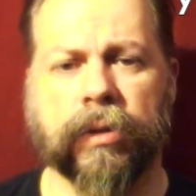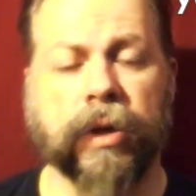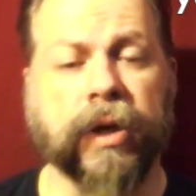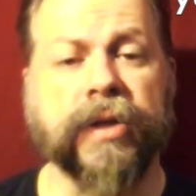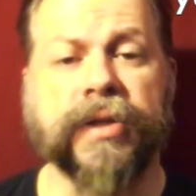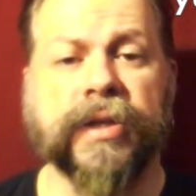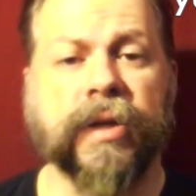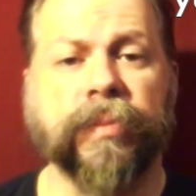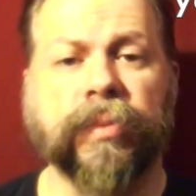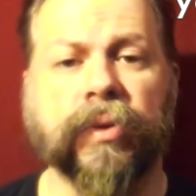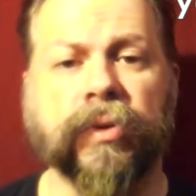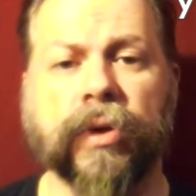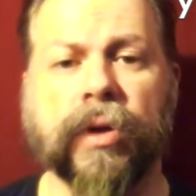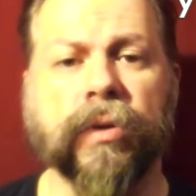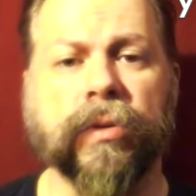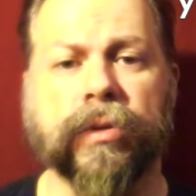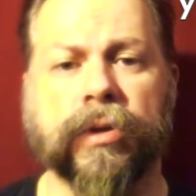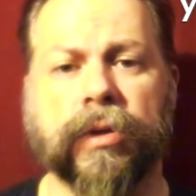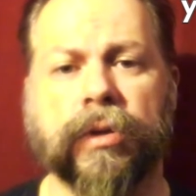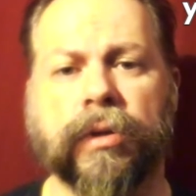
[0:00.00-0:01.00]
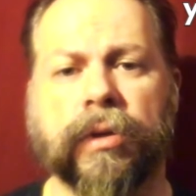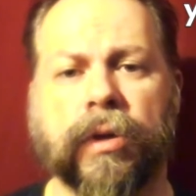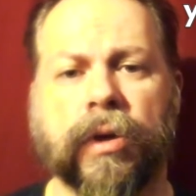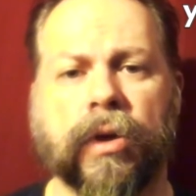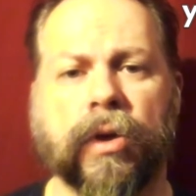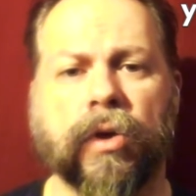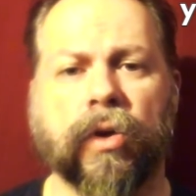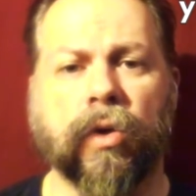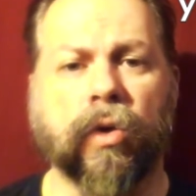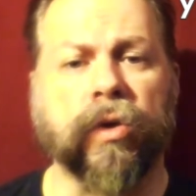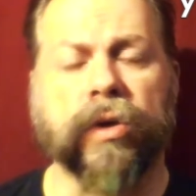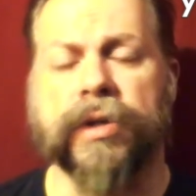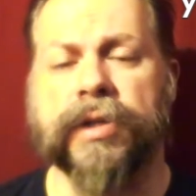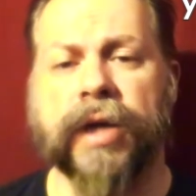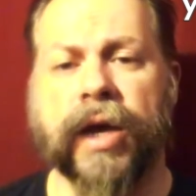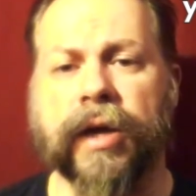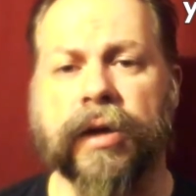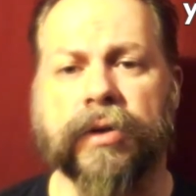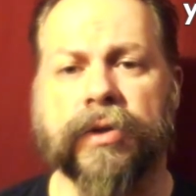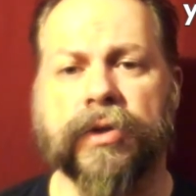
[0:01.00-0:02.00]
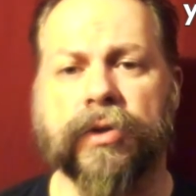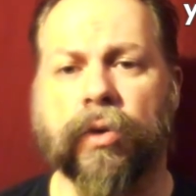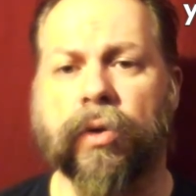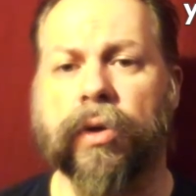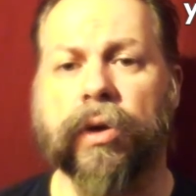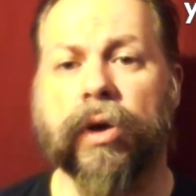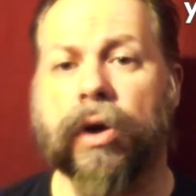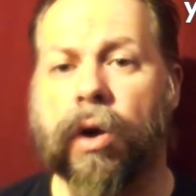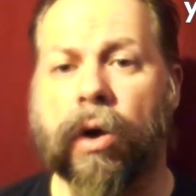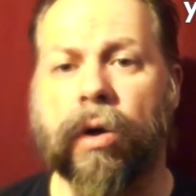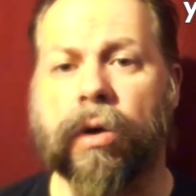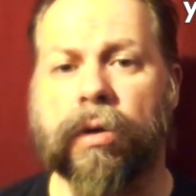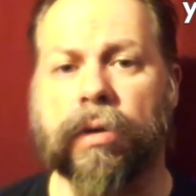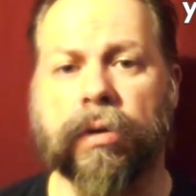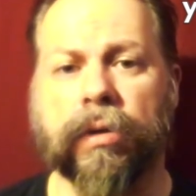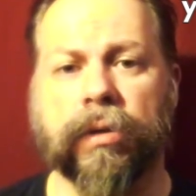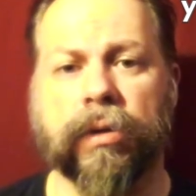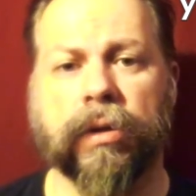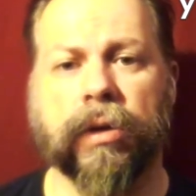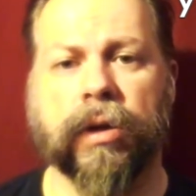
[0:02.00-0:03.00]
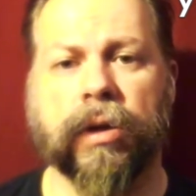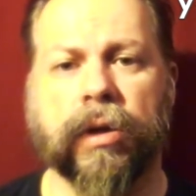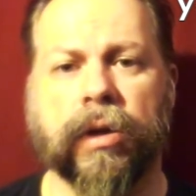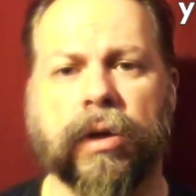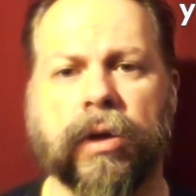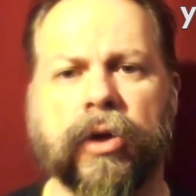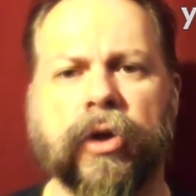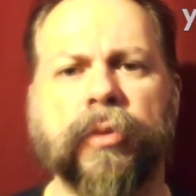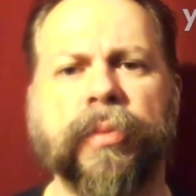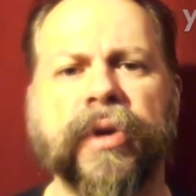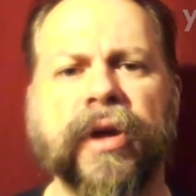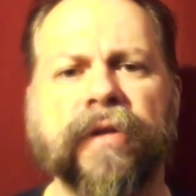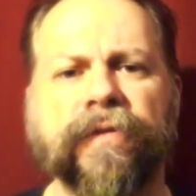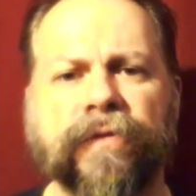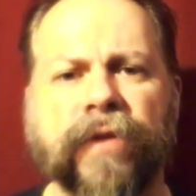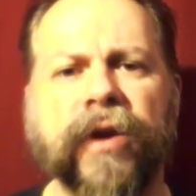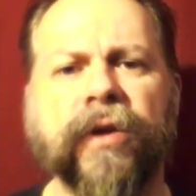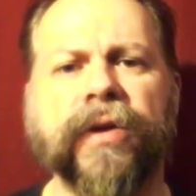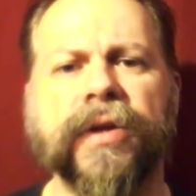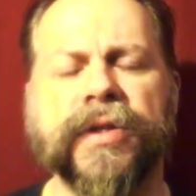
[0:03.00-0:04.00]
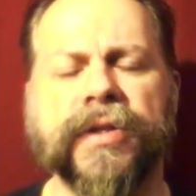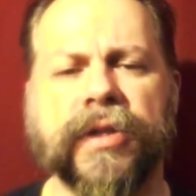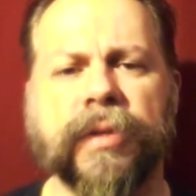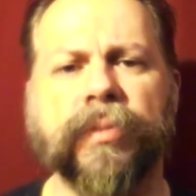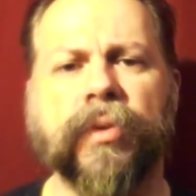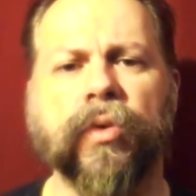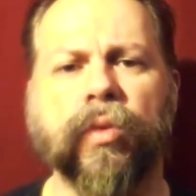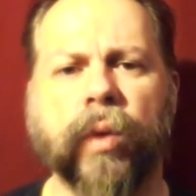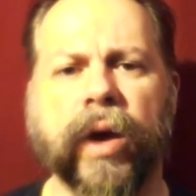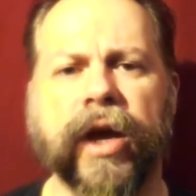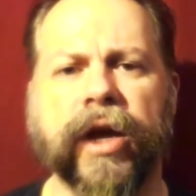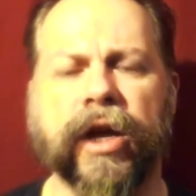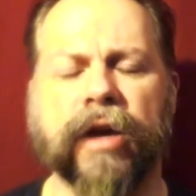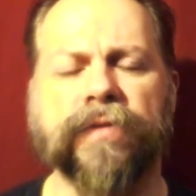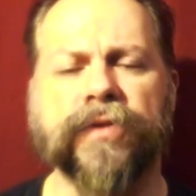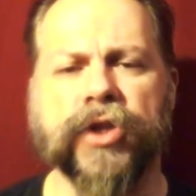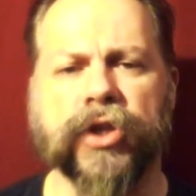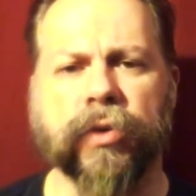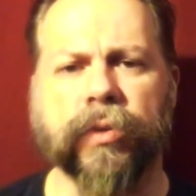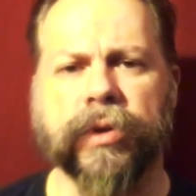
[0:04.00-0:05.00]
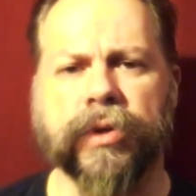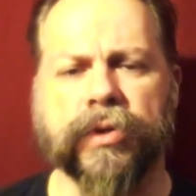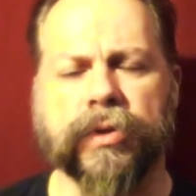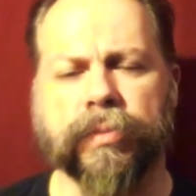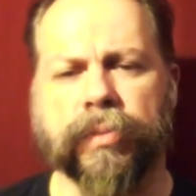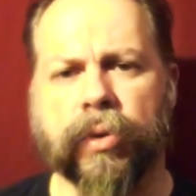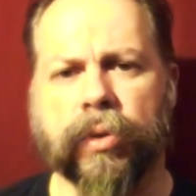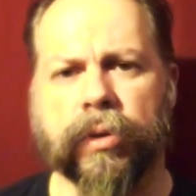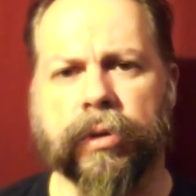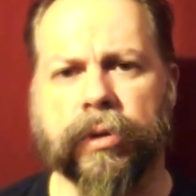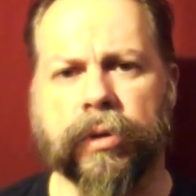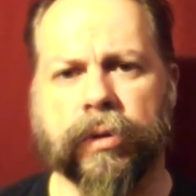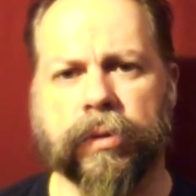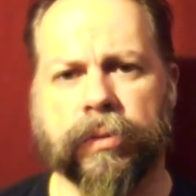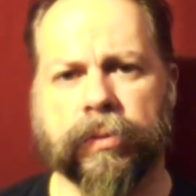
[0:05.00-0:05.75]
A simple note, or a text, or a call could be a very simple way of showing support.